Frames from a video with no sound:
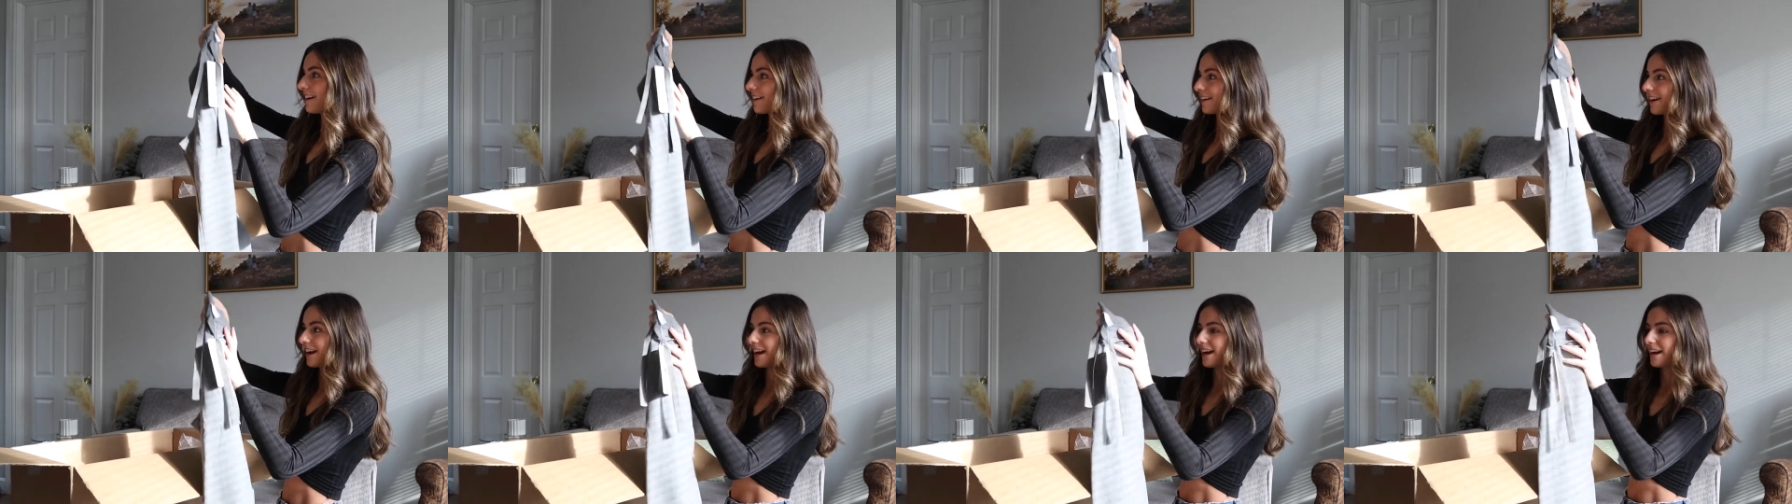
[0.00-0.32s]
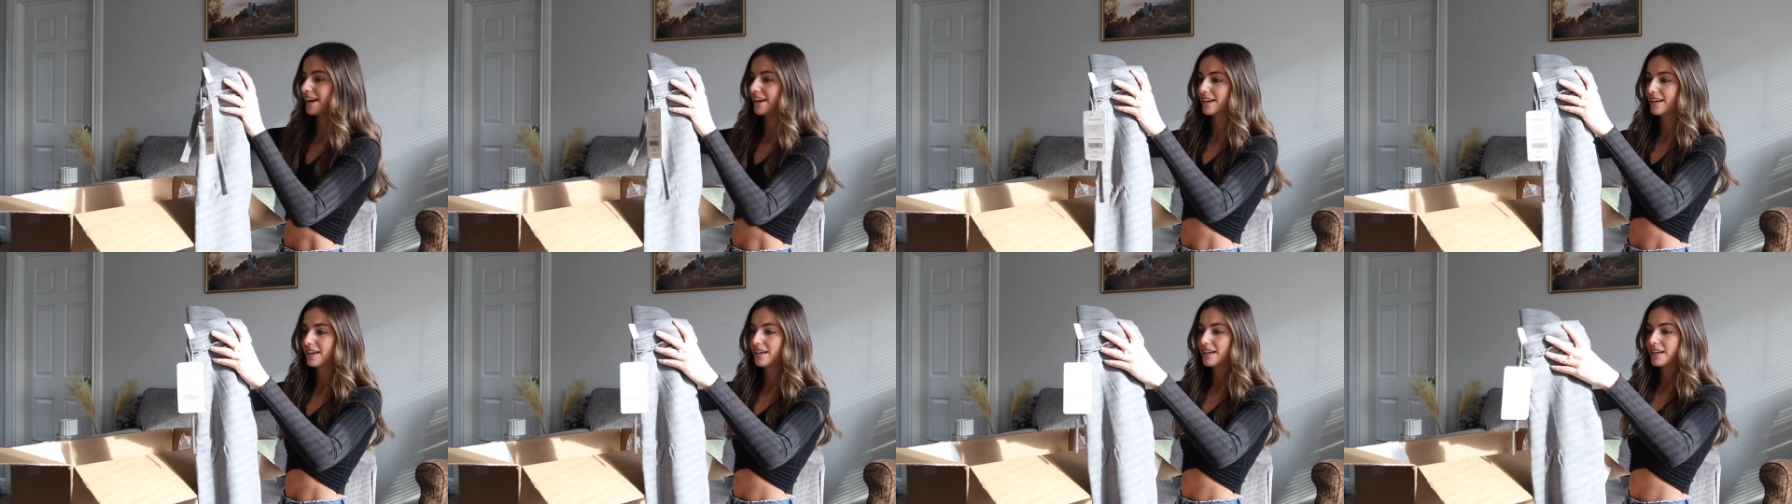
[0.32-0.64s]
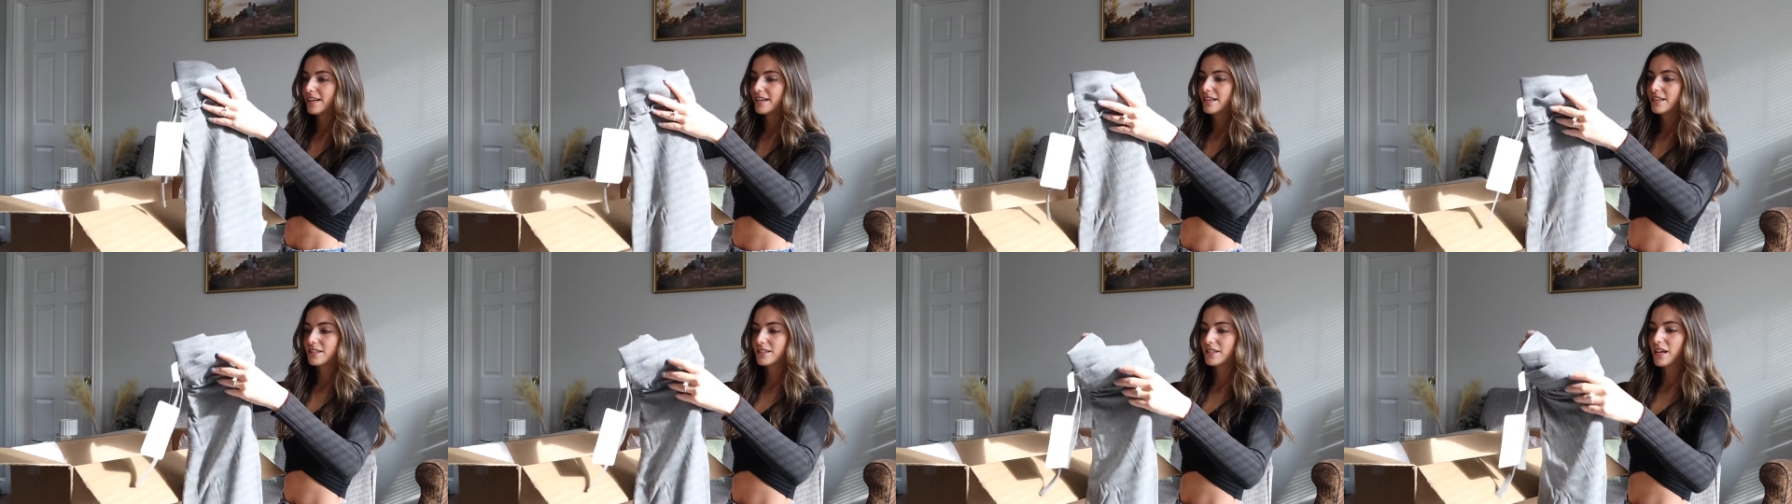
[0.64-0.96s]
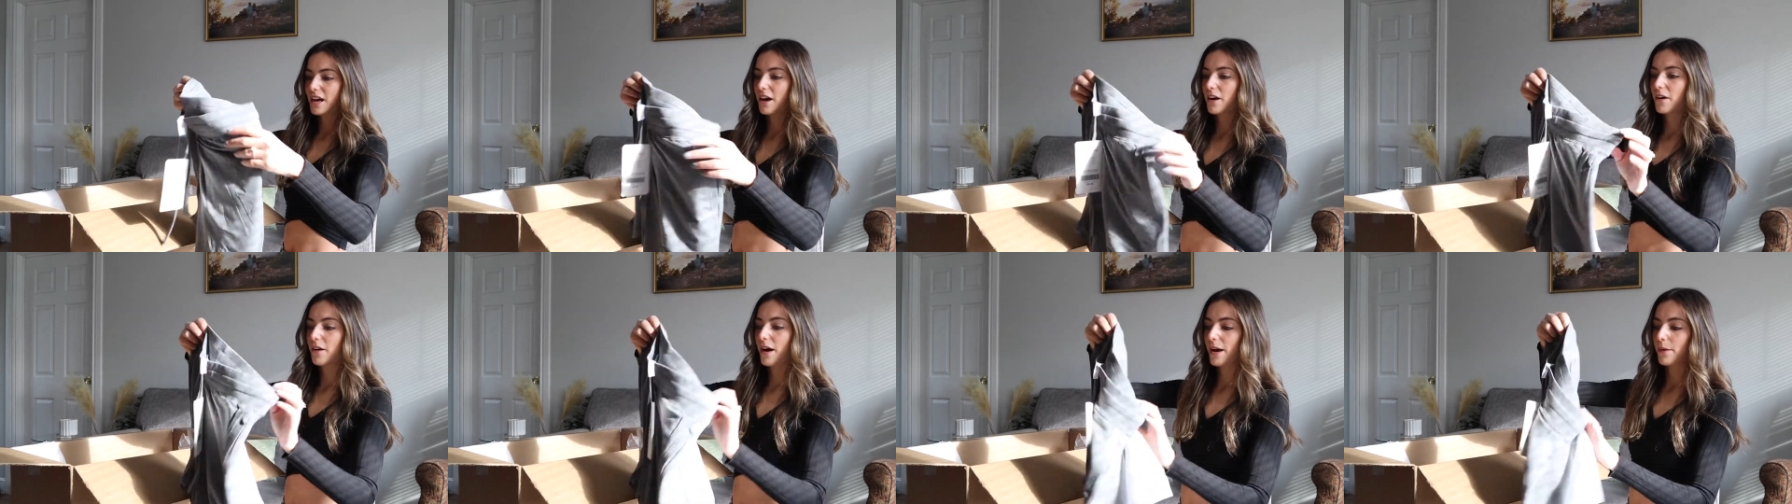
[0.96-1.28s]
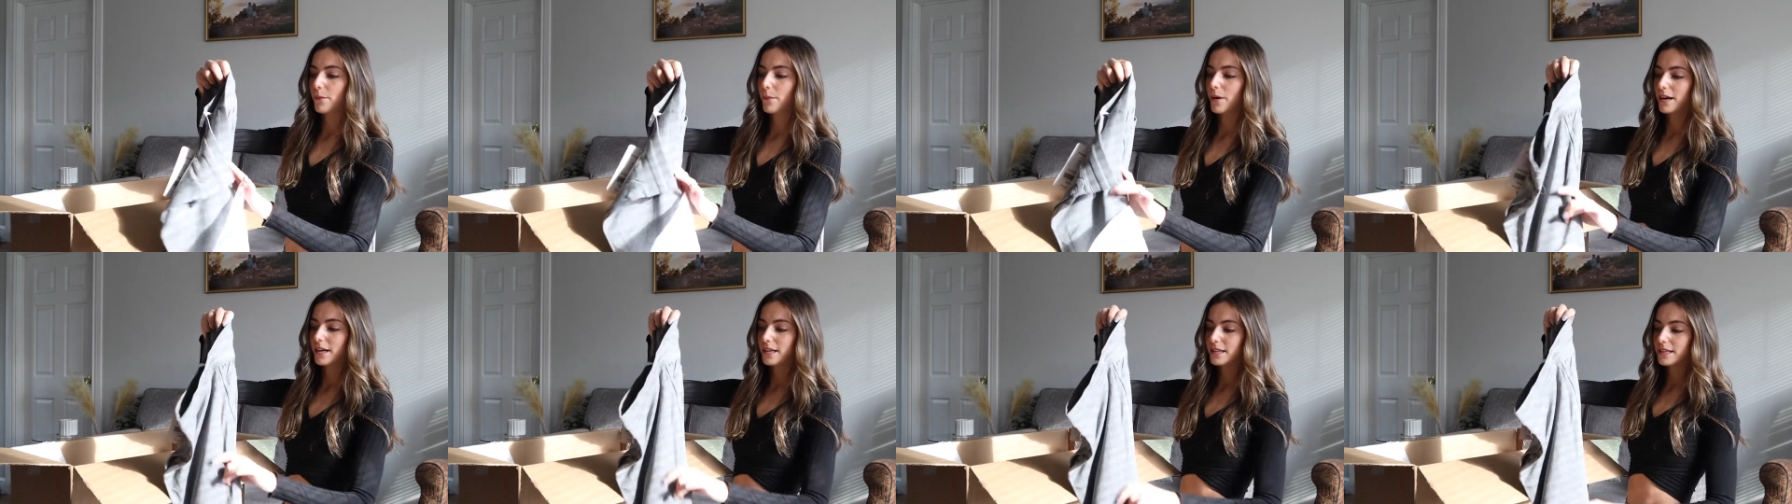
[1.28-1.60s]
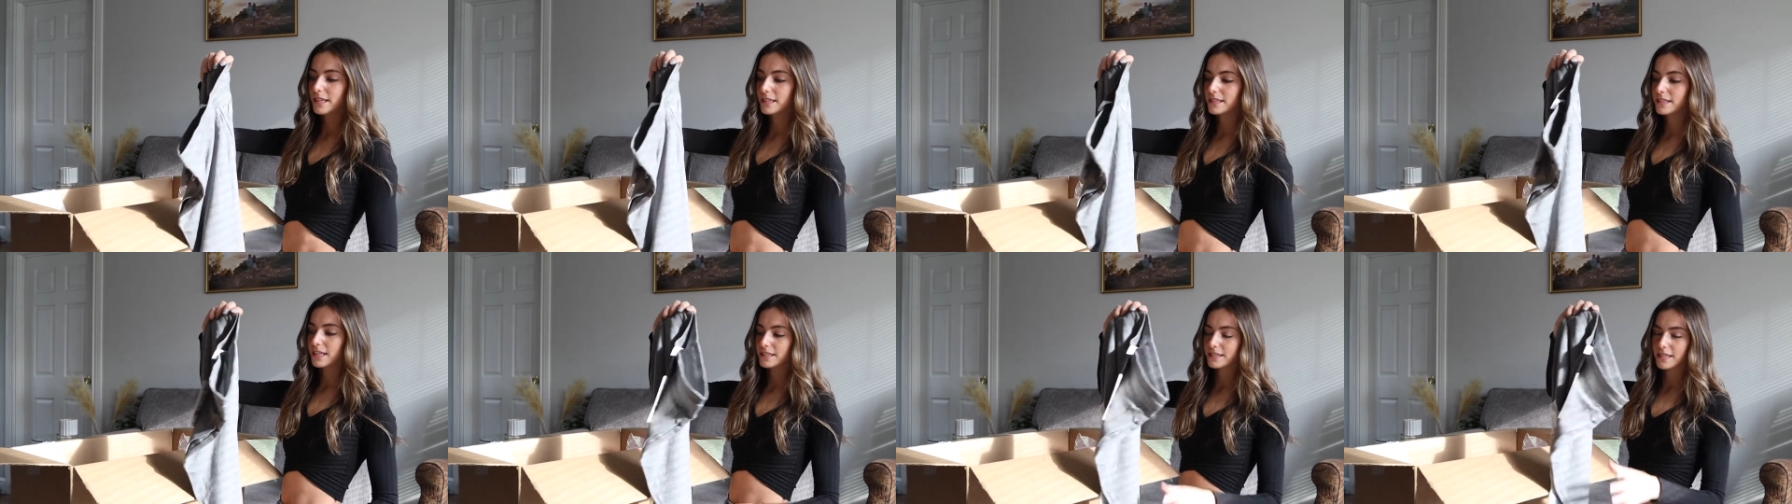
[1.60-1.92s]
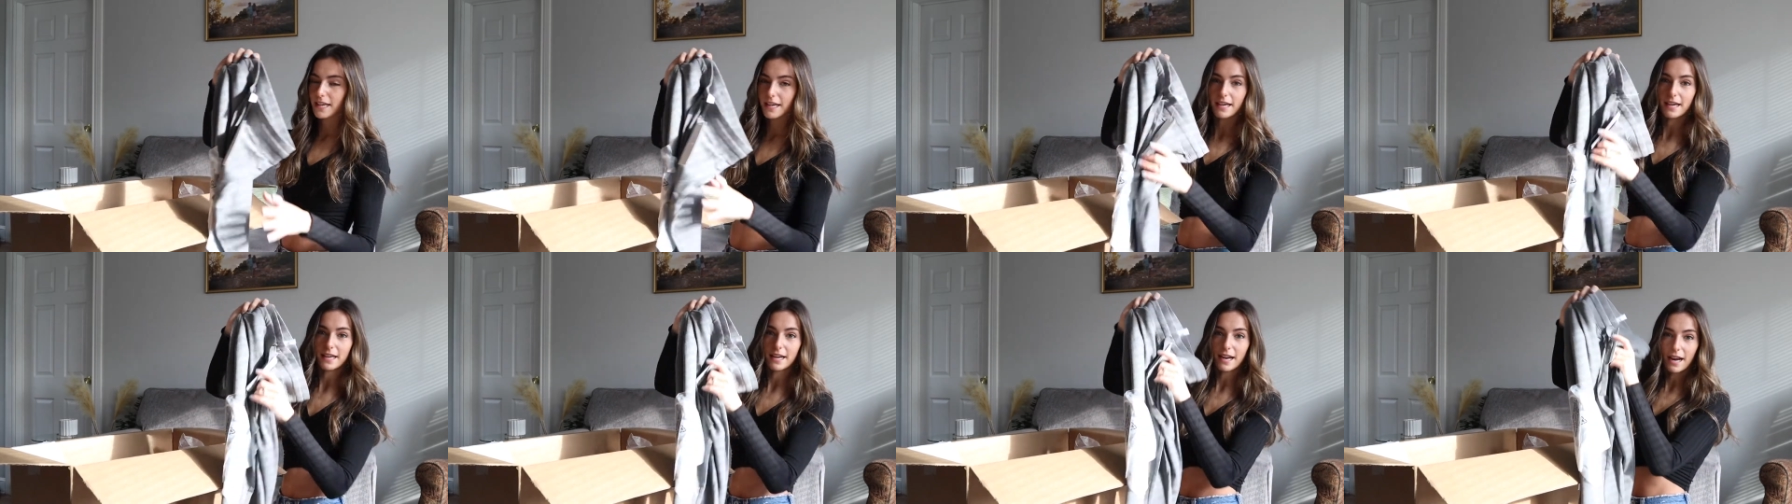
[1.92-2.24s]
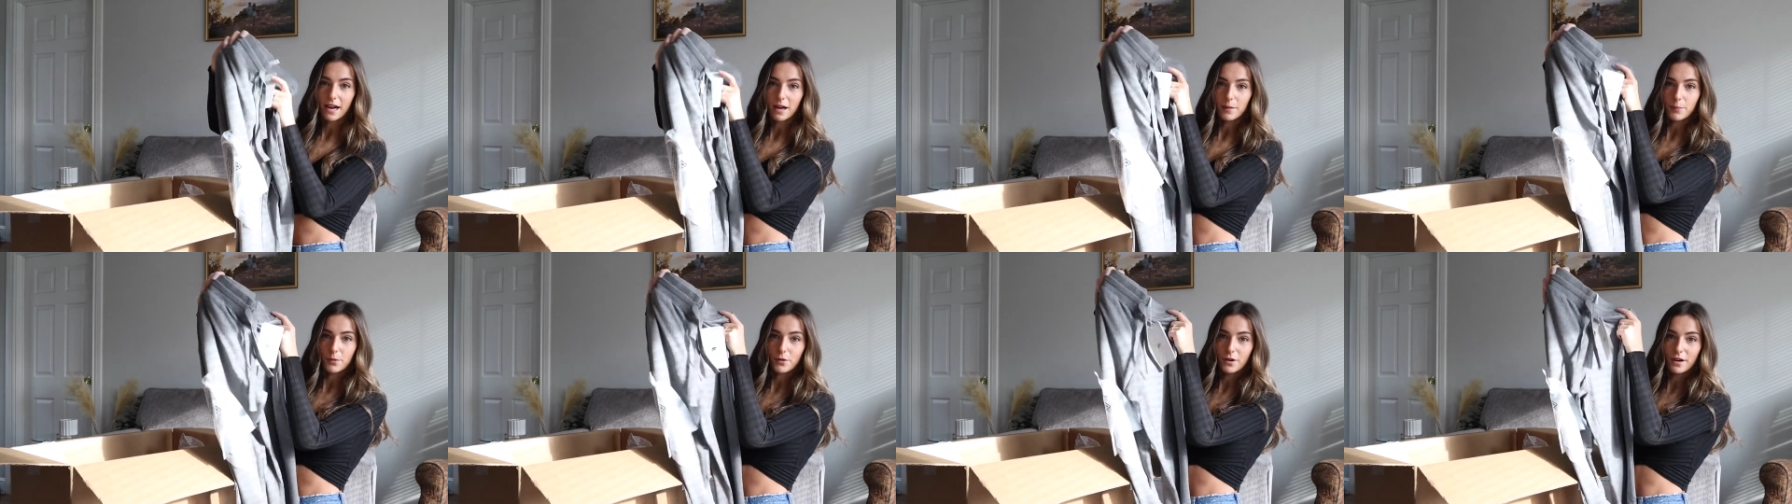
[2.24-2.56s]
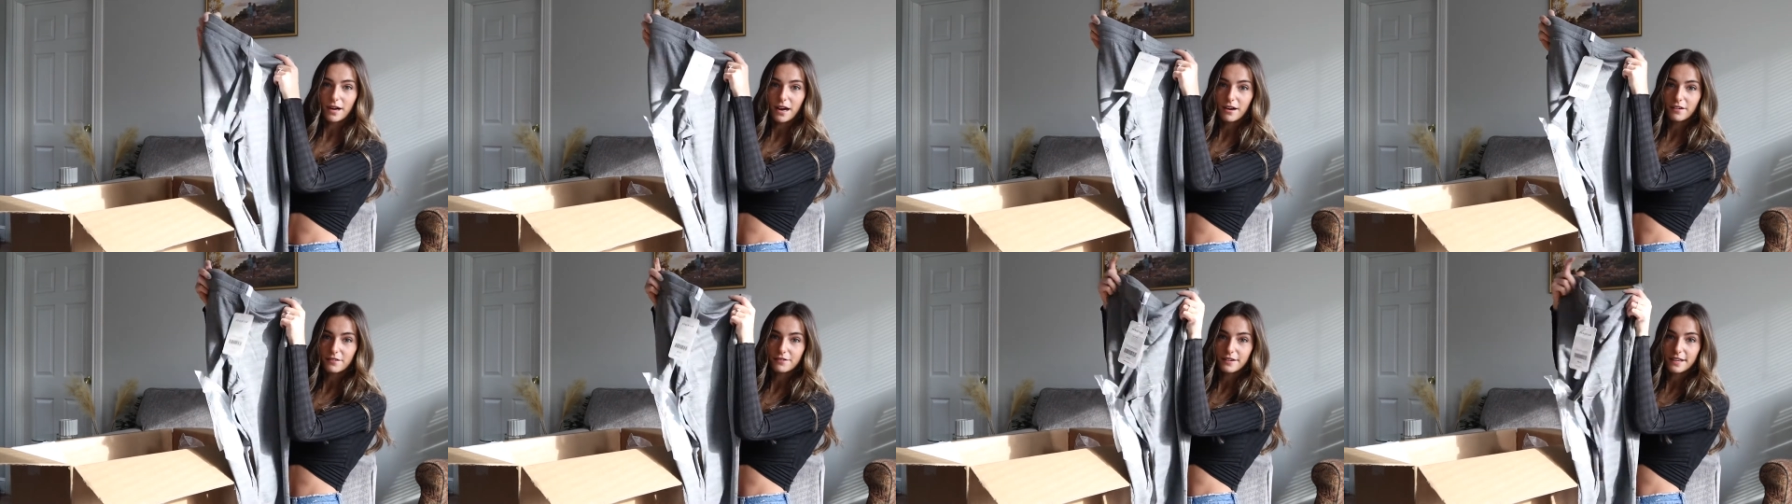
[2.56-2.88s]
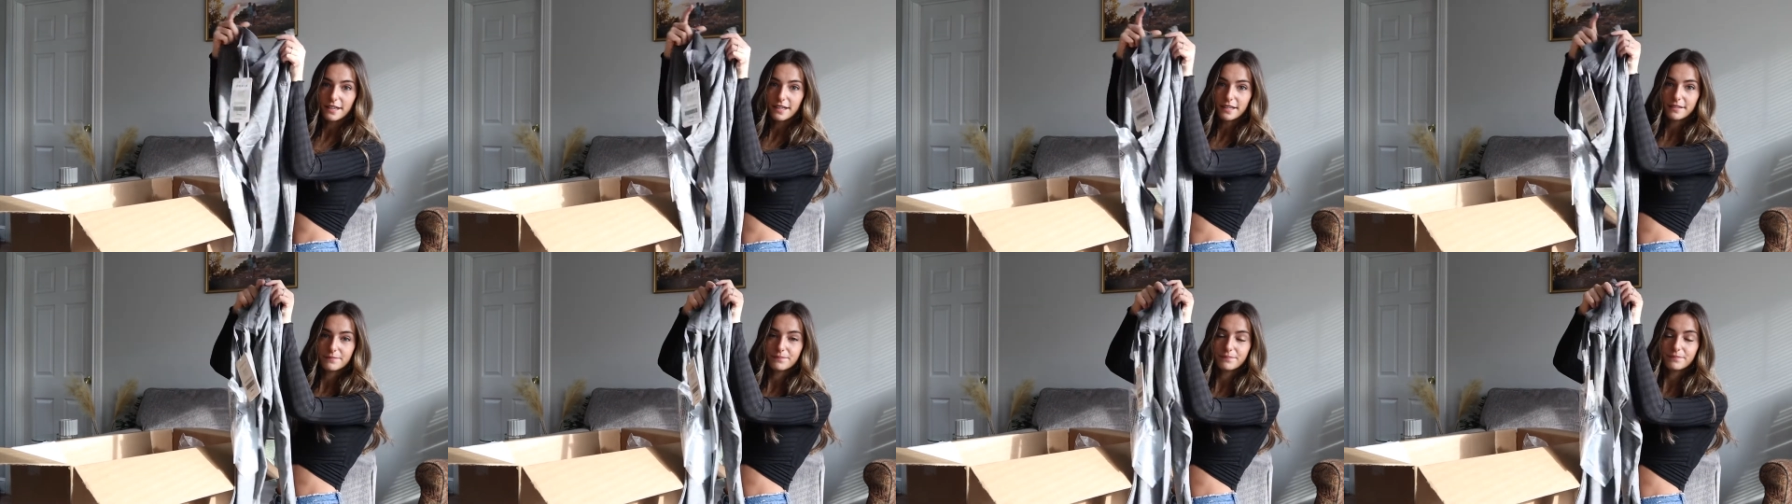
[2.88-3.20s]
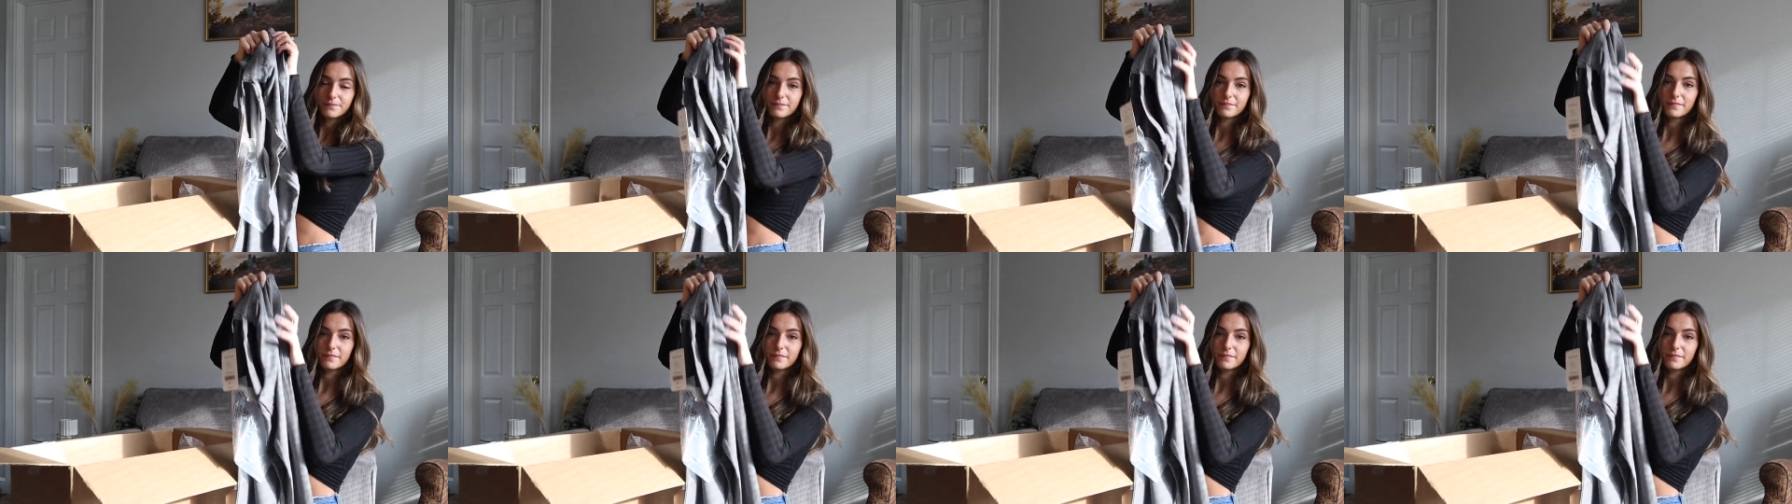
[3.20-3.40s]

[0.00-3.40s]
Okay, so I wanted this as like an airport outfit